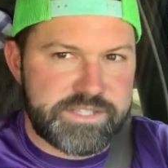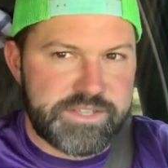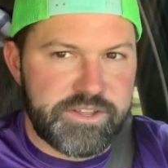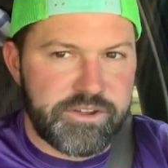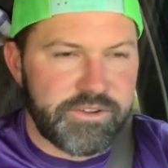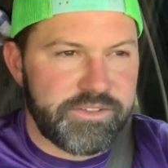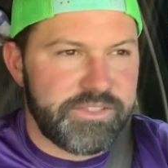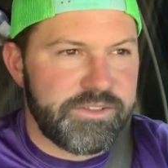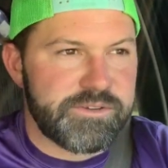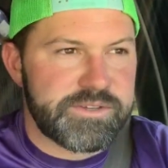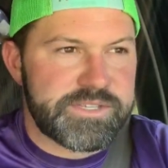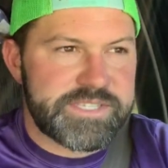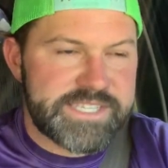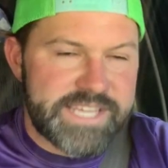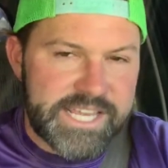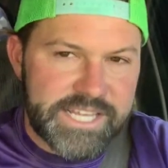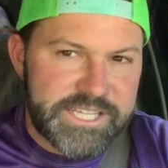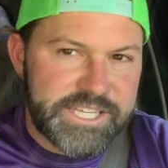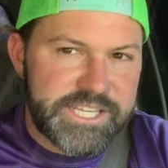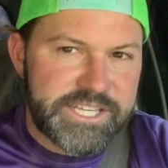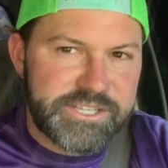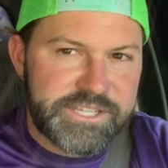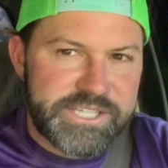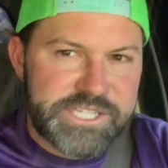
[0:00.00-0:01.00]
They're in those
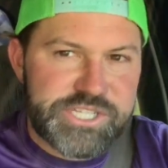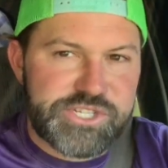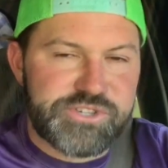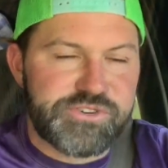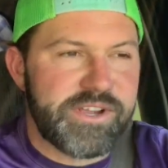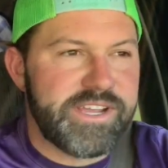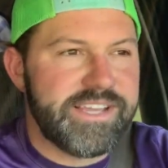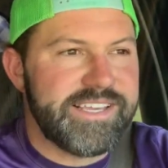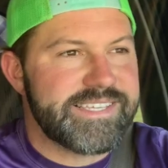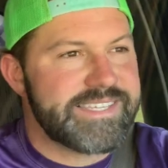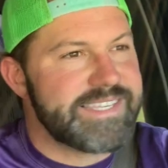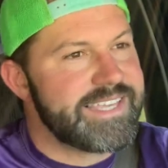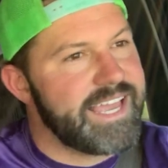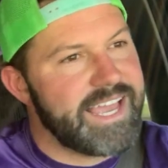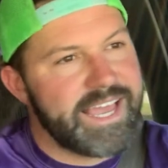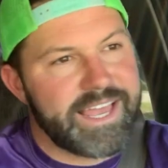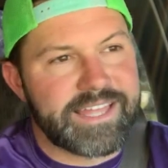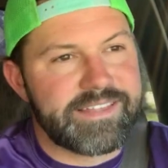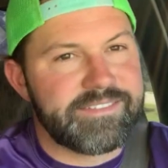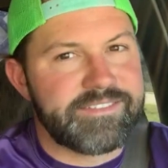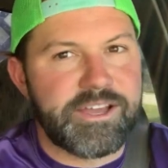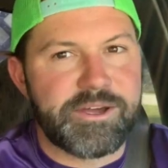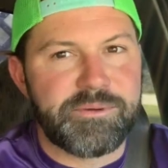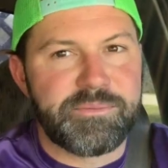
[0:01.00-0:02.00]
Celsius drinks. Yeah,
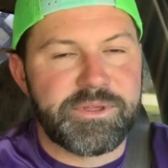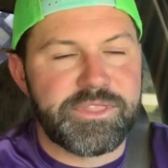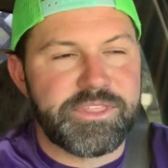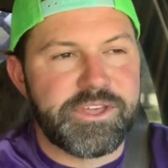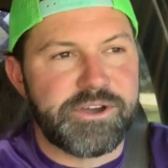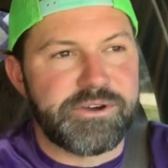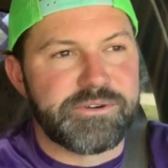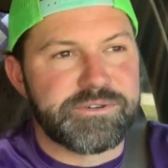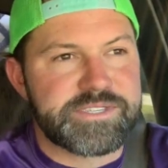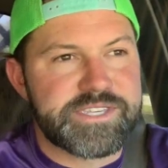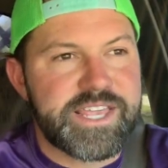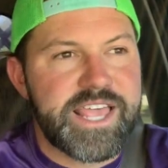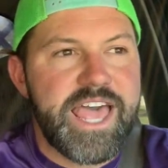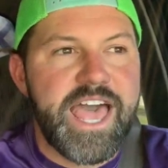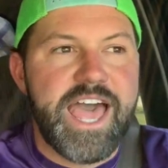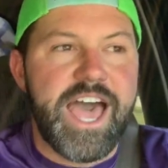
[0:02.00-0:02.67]
I'm done with those.